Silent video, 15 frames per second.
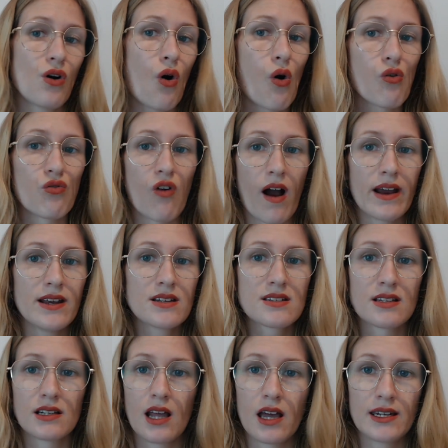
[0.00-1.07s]
or right
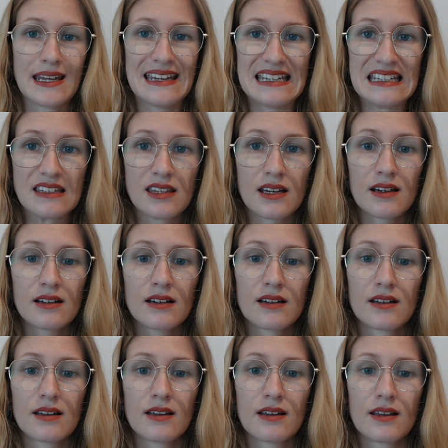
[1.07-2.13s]
to learn either.
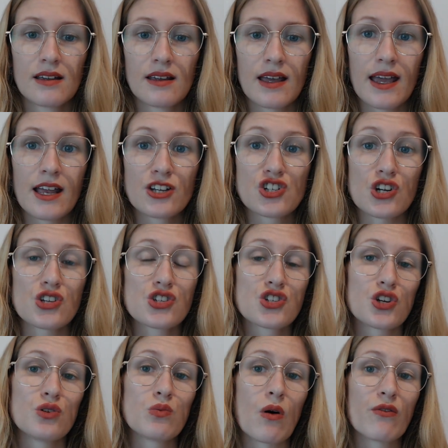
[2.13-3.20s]
Just
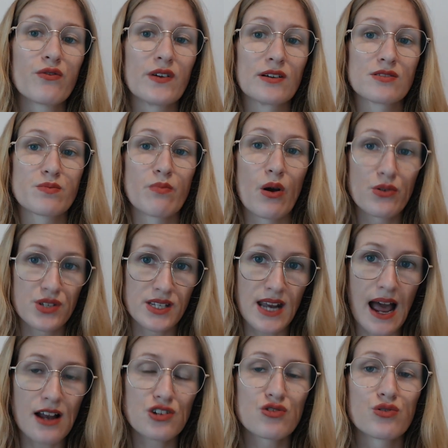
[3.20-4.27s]
do what feels most
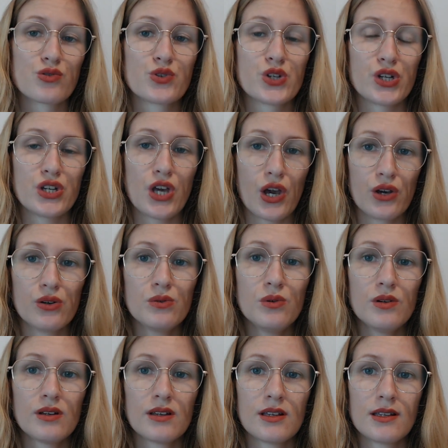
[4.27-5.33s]
natural to you
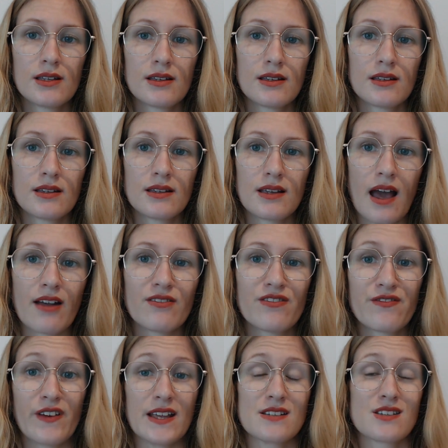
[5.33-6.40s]
and
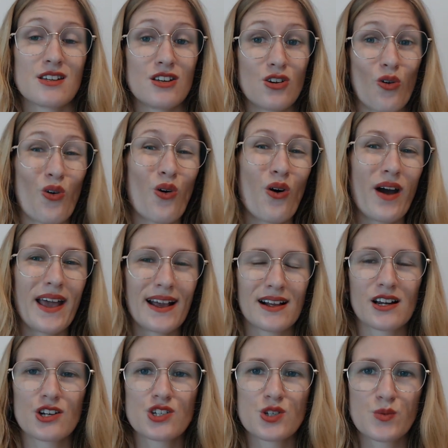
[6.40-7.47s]
fits your
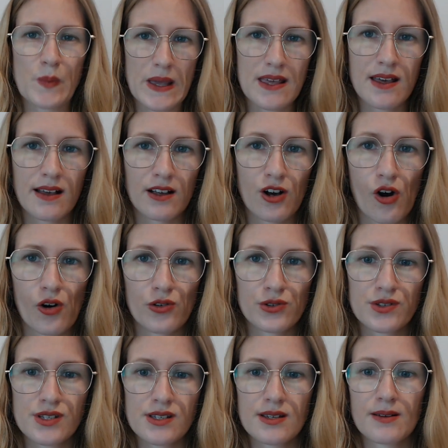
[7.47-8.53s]
English speaking
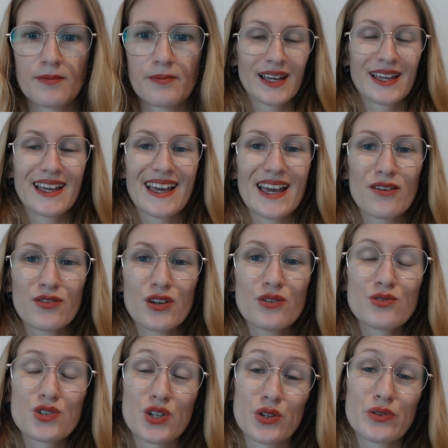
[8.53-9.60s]
goals. If you
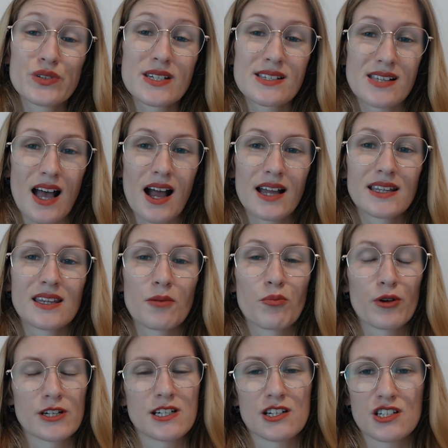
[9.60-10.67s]
do decide that
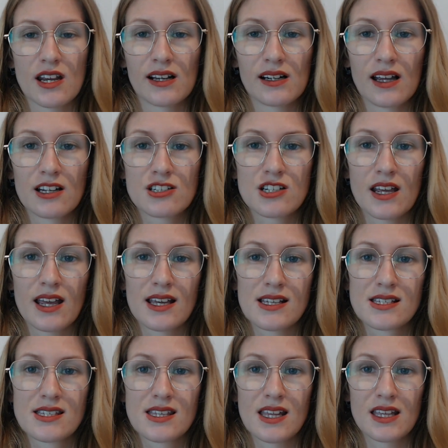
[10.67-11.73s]
British English
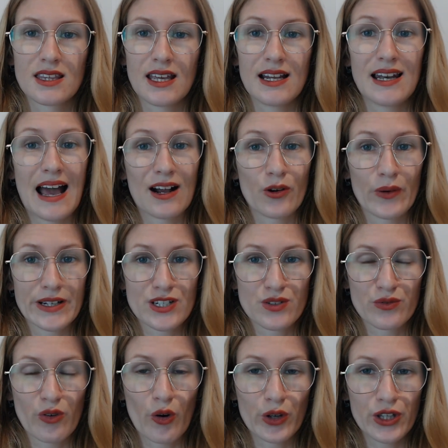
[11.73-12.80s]
is the language
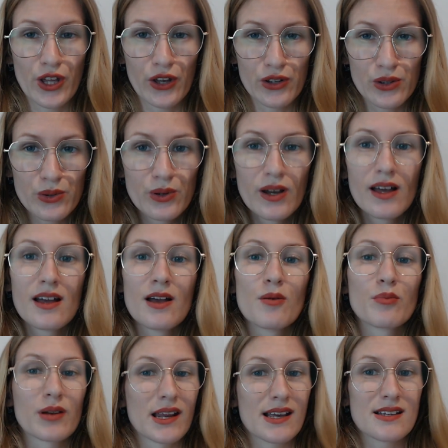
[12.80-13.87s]
for you,
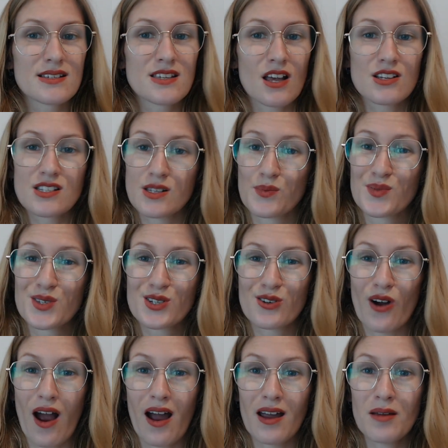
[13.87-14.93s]
please
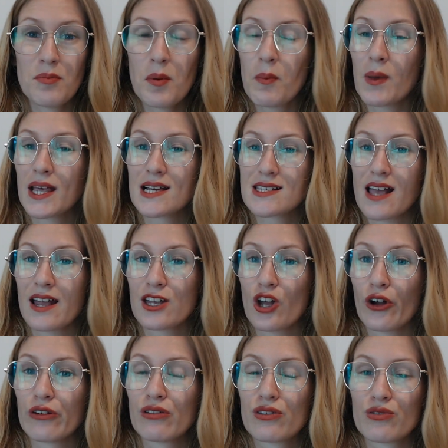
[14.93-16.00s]
subscribe because I
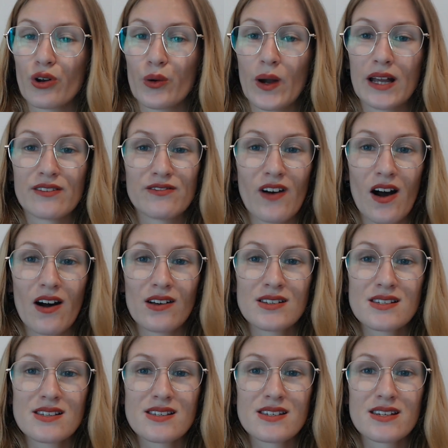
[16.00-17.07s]
go through
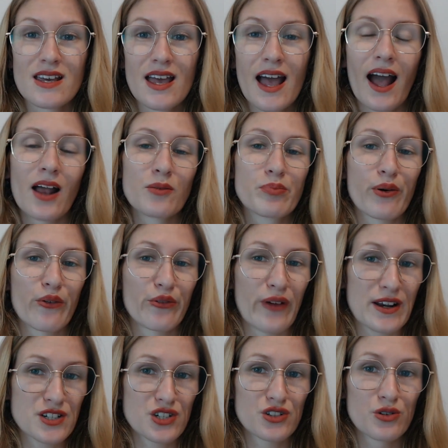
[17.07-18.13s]
advanced and
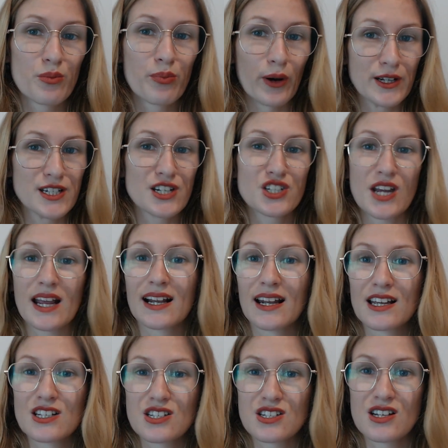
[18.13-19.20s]
professional British
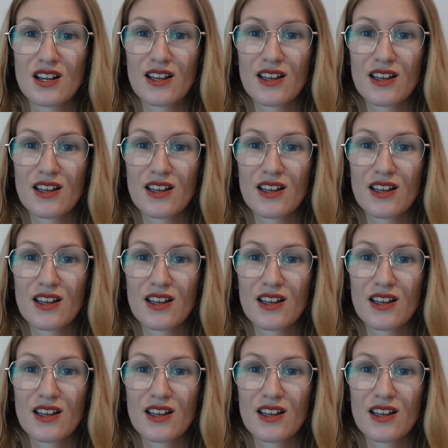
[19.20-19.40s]
English